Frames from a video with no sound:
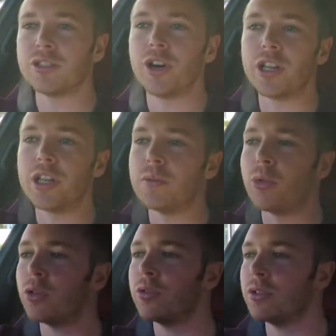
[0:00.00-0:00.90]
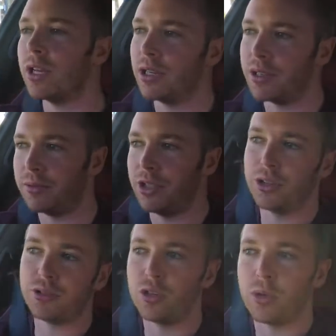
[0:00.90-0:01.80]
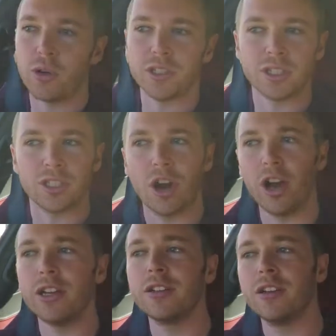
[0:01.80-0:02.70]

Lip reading: 911 model, Turbo S aside.